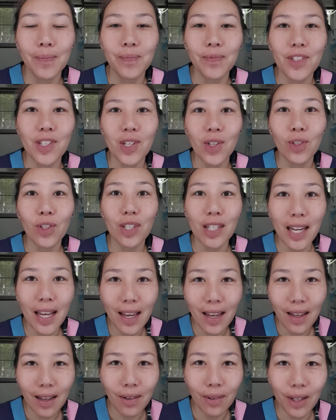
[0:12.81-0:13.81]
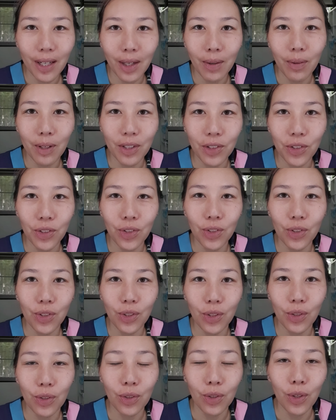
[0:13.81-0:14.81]
So today what I want
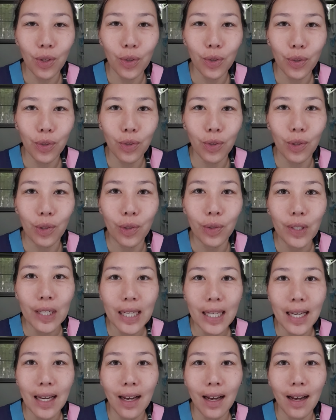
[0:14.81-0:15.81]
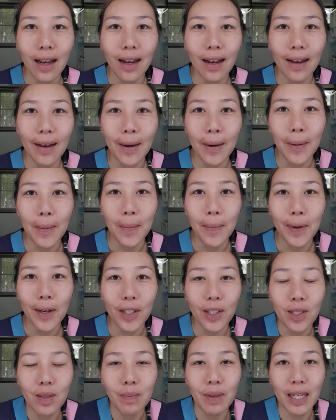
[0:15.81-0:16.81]
to go through
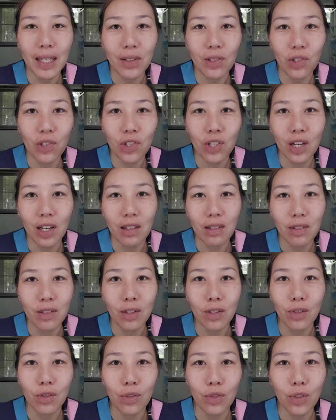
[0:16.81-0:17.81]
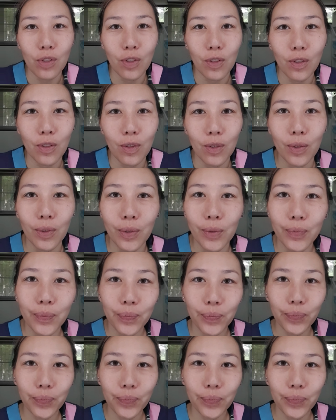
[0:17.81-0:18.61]
are some exercises to